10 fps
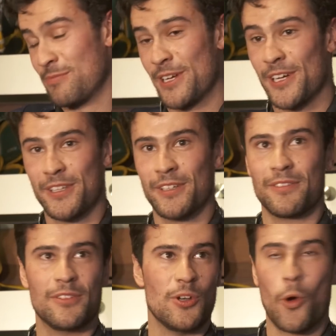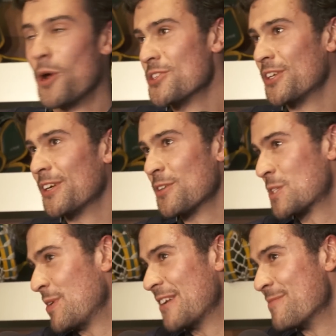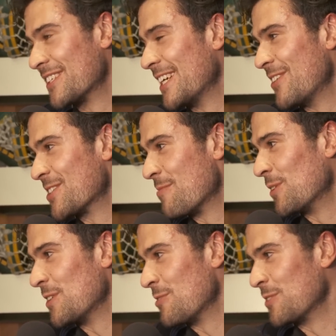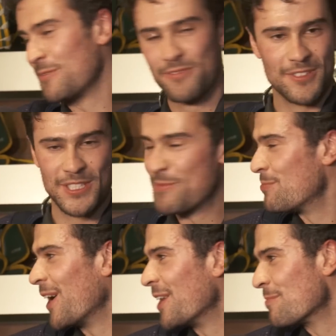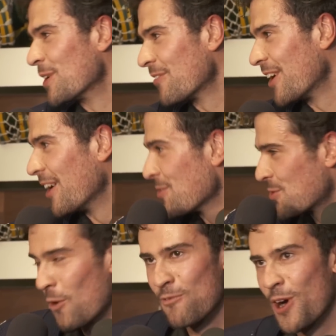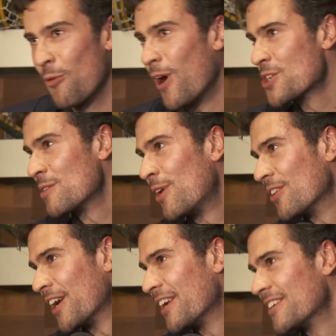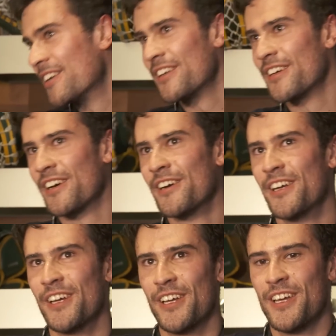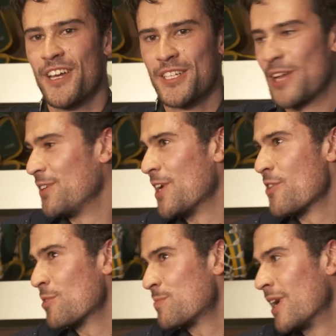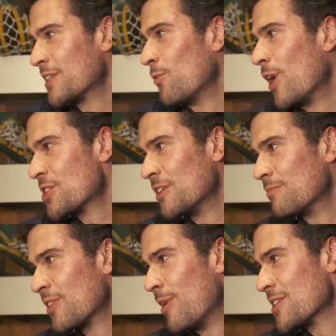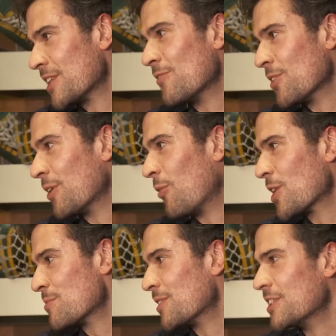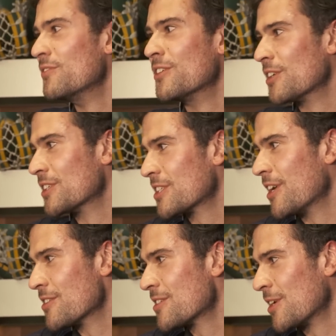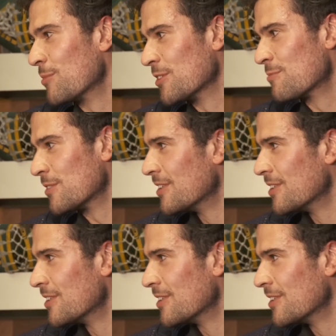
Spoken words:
Got the noise in here, the speed of McDavid, it's unbelievable. He zips by in the blink of an eye. It was so fun watching him all night. And it's definitely a different perspective watching him from ice level than watching him on TV or in the stands. It's unbelievable.